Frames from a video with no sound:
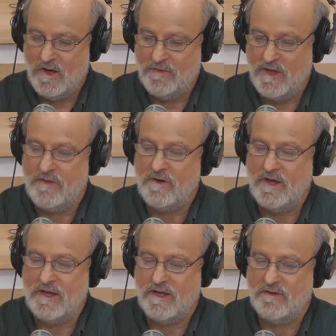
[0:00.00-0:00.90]
On the other
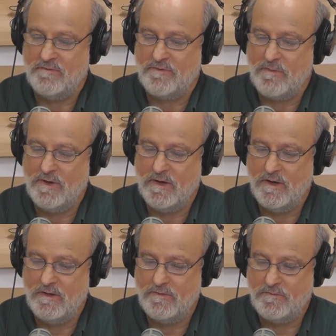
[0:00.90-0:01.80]
hand, from
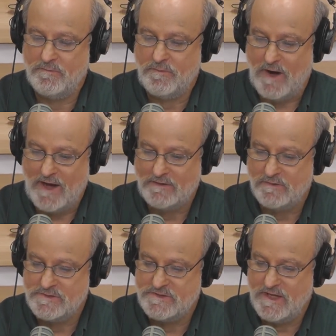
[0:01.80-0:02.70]
a
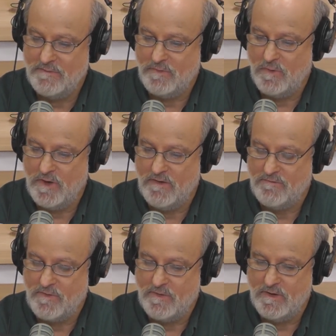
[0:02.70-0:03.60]
practical standpoint
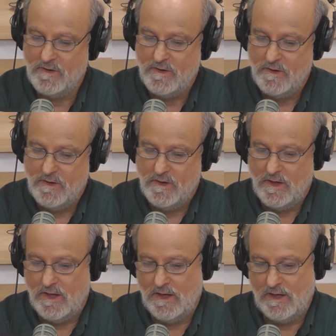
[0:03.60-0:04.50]
and from a
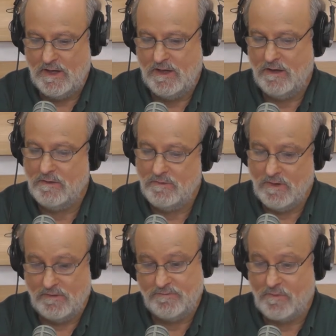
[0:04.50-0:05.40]
uh,
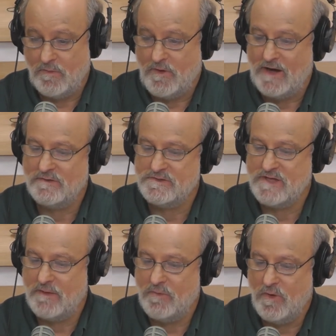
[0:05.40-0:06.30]
well, from a practical
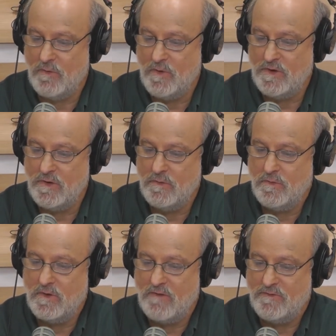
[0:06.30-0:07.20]
standpoint, when you
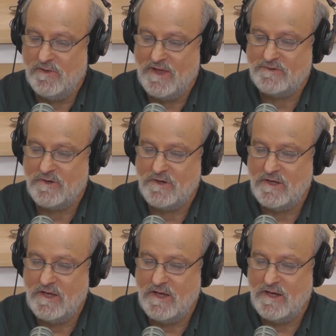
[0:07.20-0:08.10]
if you let
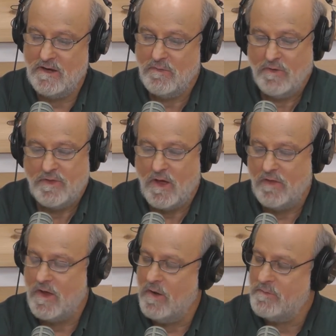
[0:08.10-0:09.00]
Turkey in with
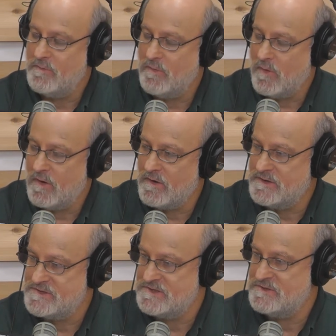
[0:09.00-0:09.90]
all the open
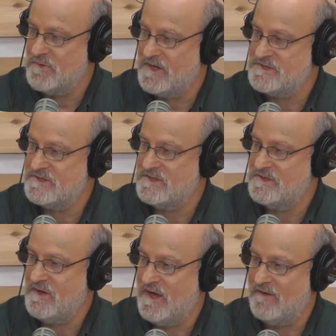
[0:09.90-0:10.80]
border situation that
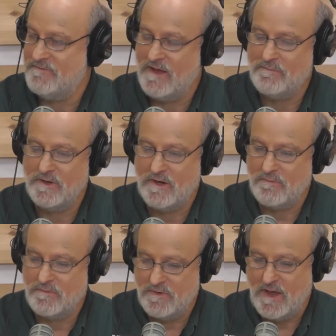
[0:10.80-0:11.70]
you have, that
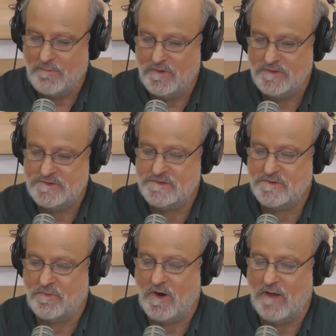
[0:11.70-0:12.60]
that produces
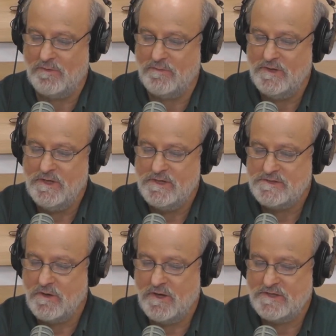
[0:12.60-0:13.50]
a problem.
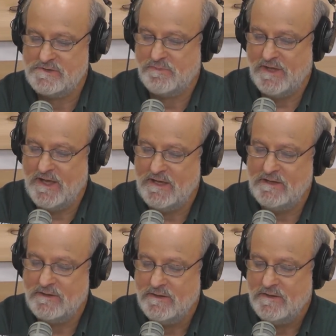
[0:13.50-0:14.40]
So
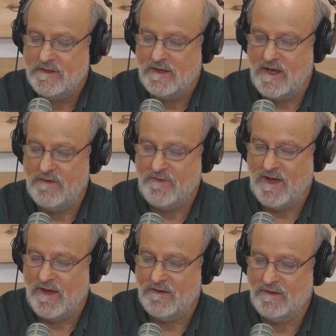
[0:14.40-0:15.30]
explain kind of
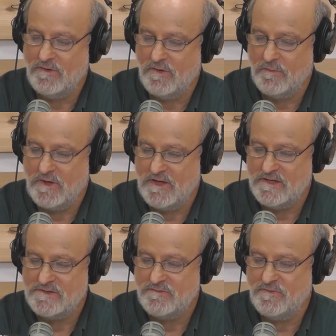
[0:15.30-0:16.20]
how
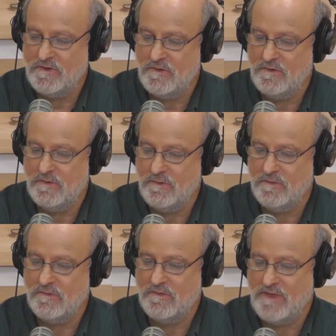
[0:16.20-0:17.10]
Europeans
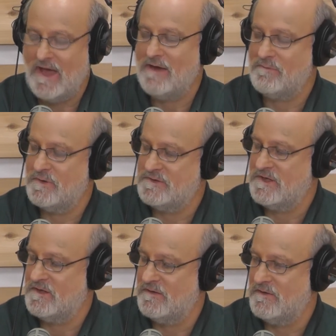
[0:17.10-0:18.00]
view that
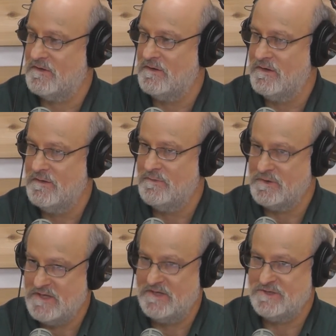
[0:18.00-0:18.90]
particular
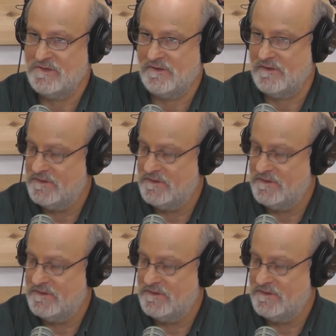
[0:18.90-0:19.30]
potential.